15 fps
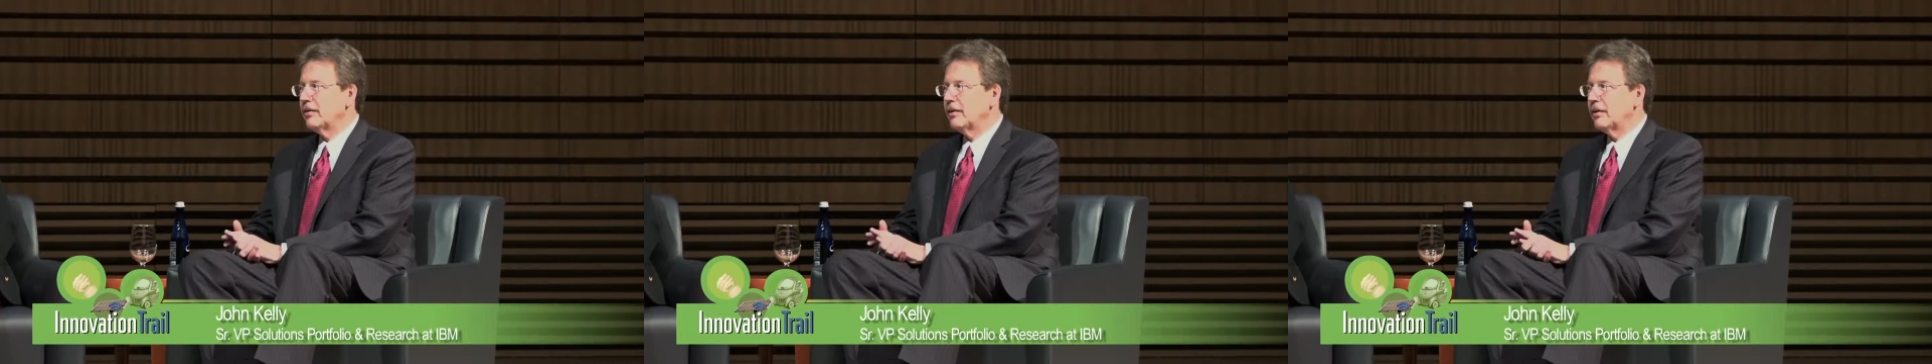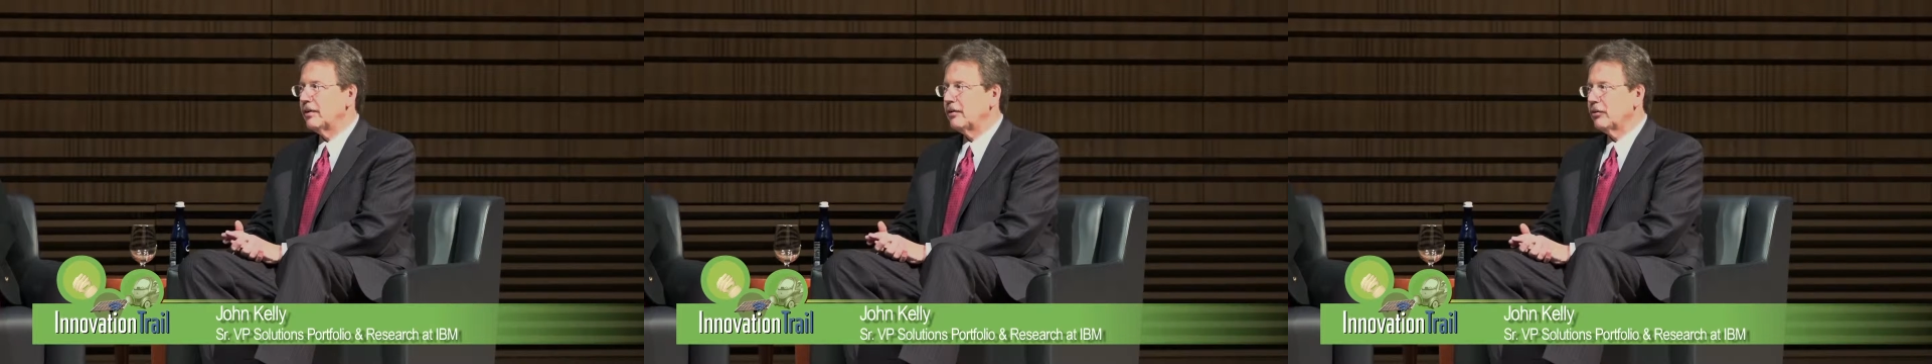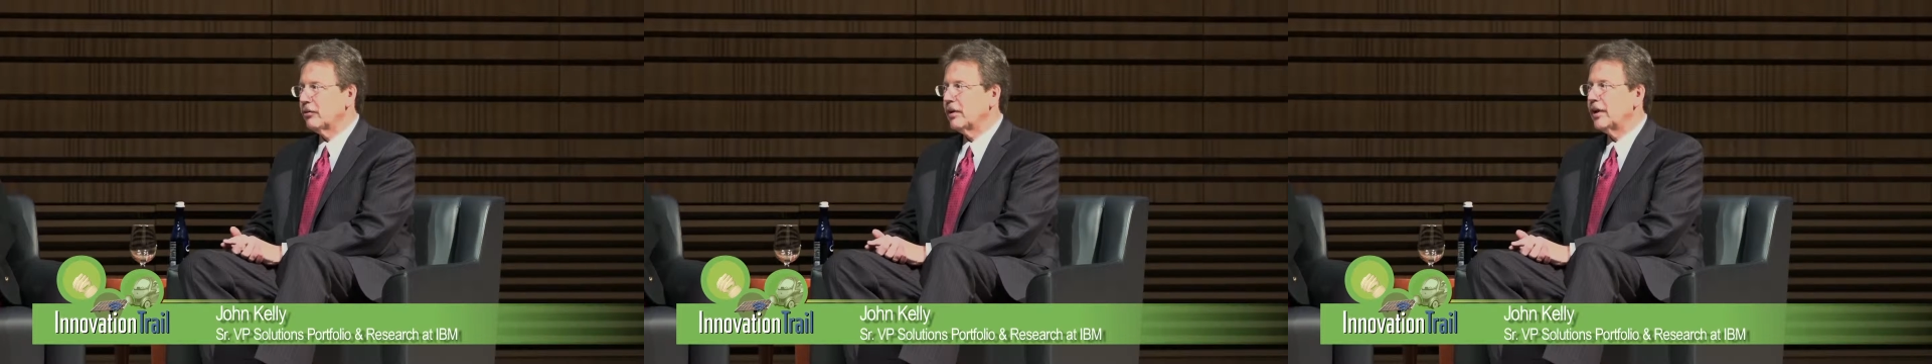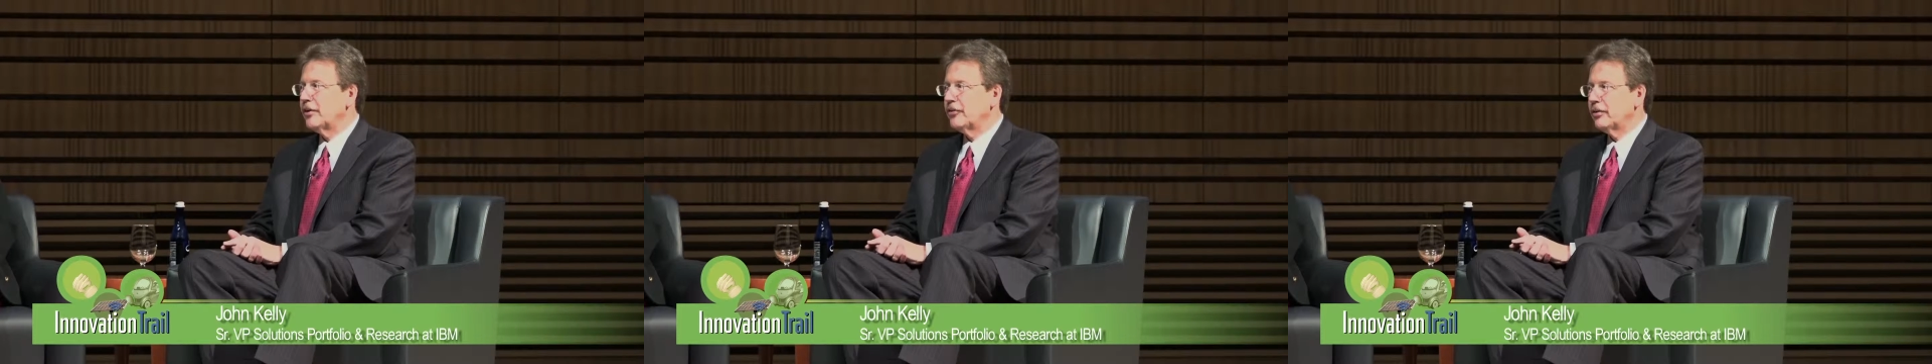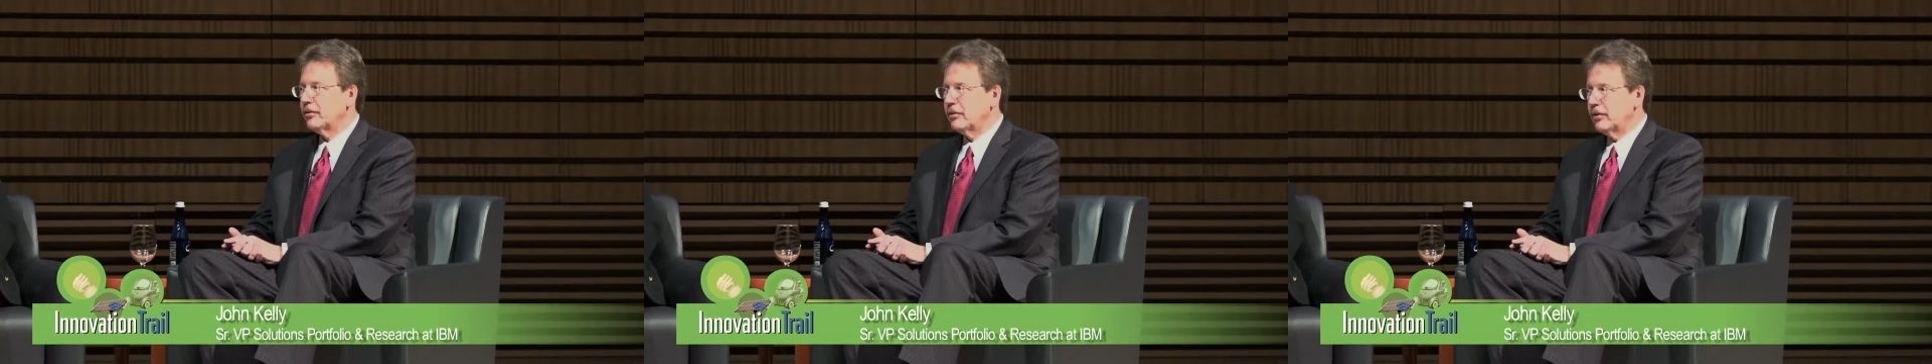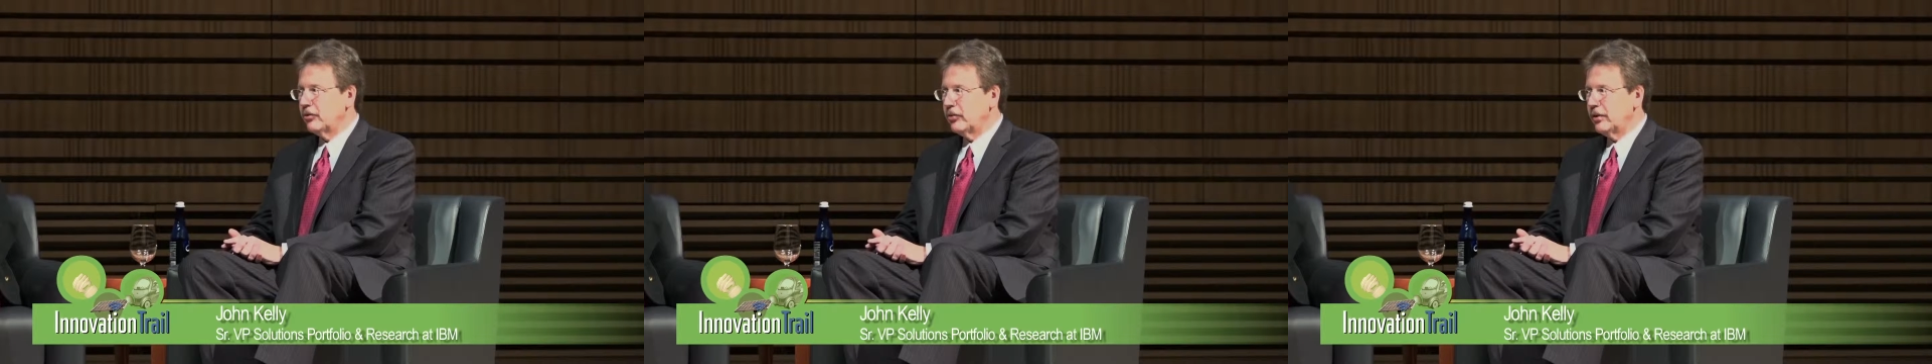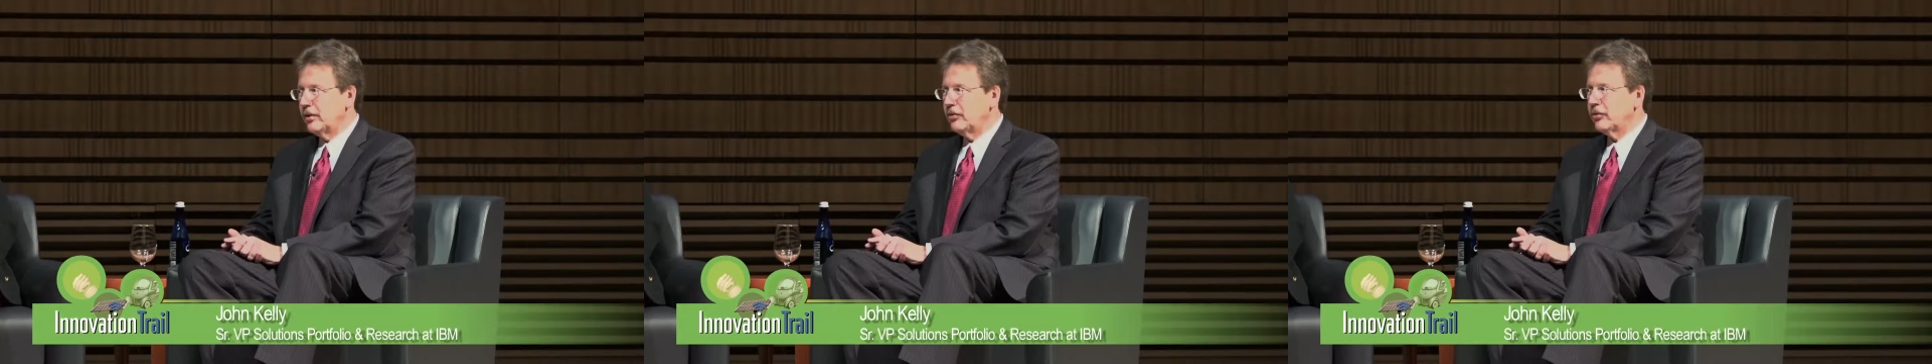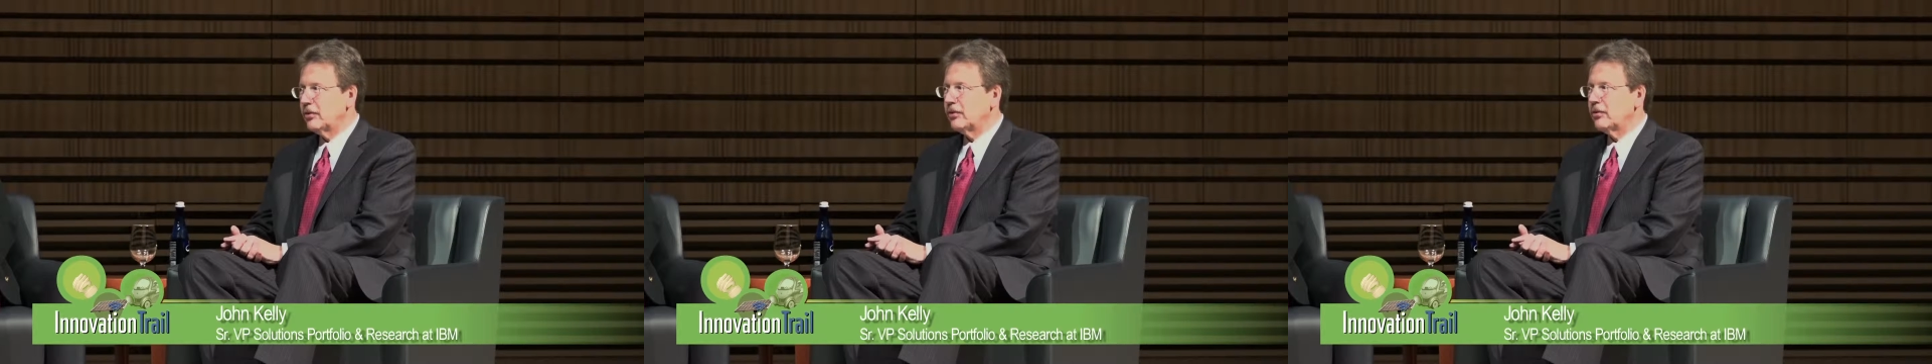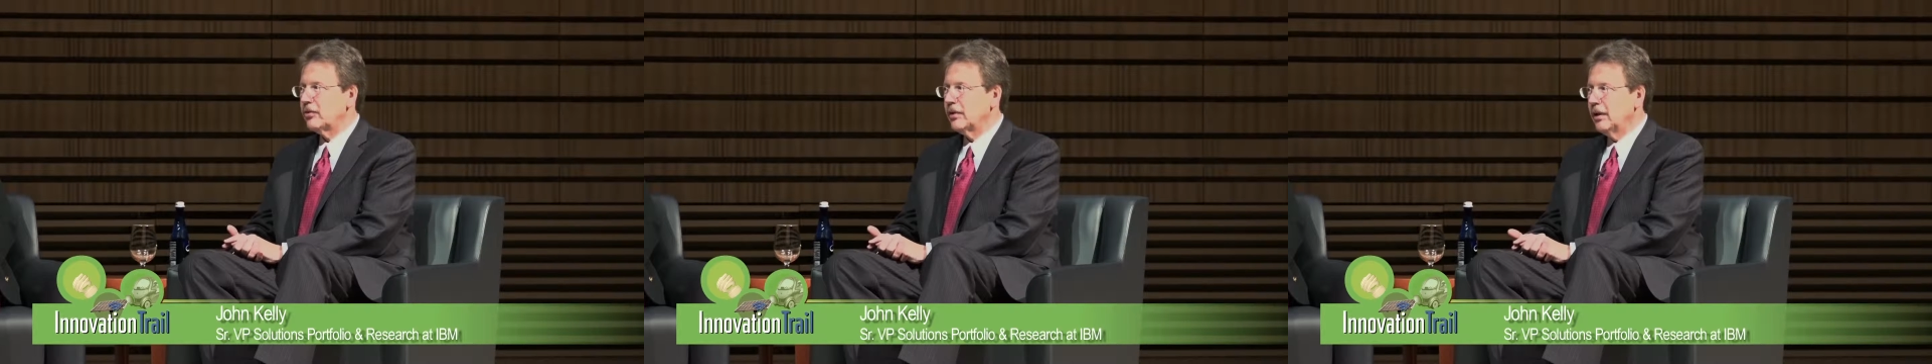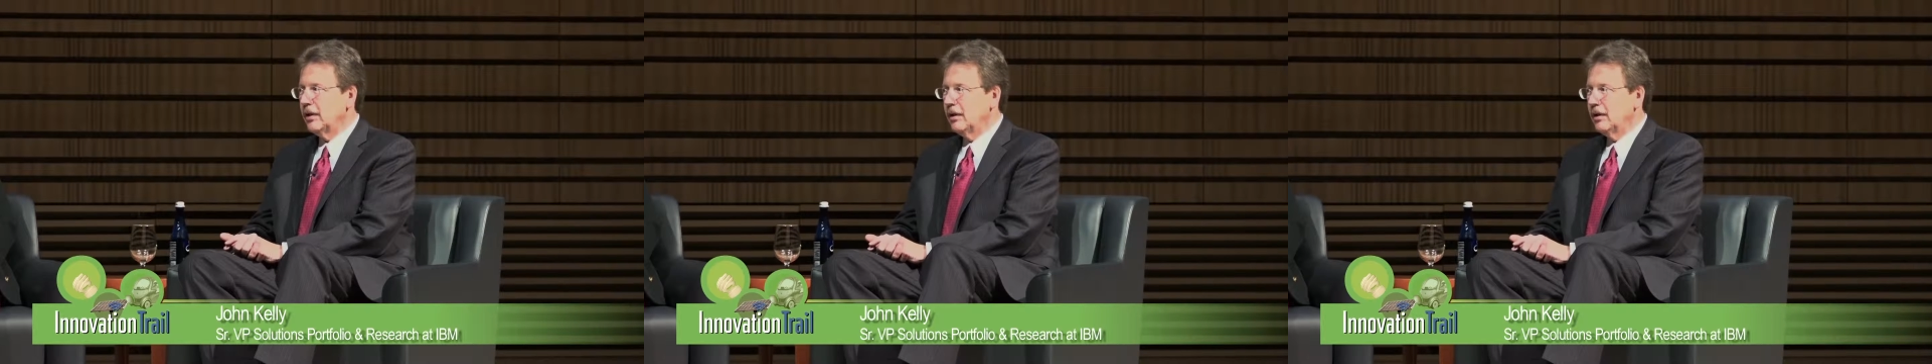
and neurological diseases